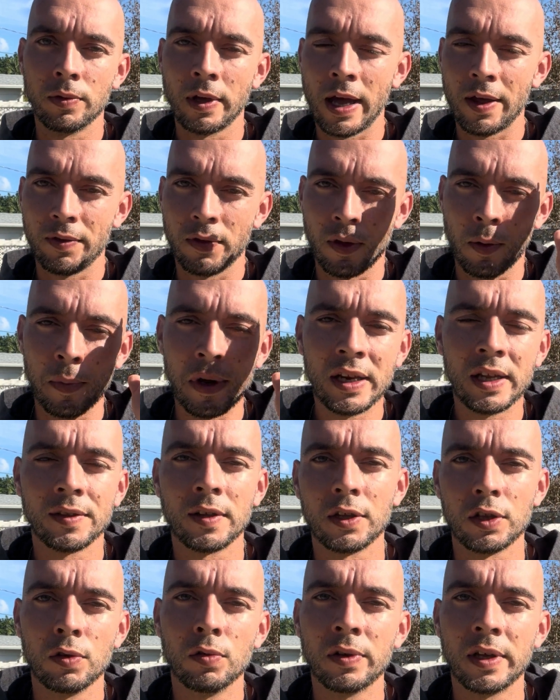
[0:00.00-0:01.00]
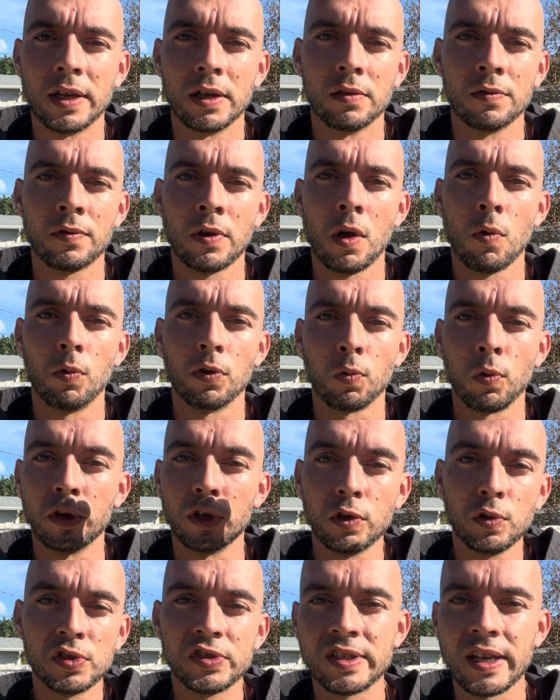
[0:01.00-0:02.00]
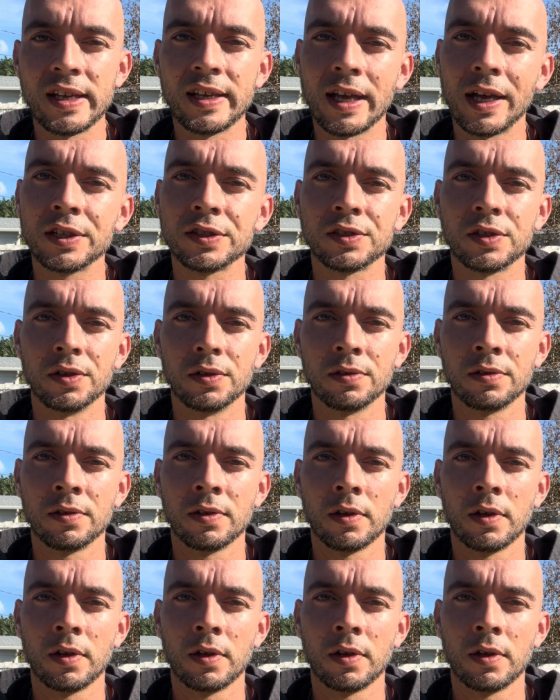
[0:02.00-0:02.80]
the meaning that you give, with what you say yes to,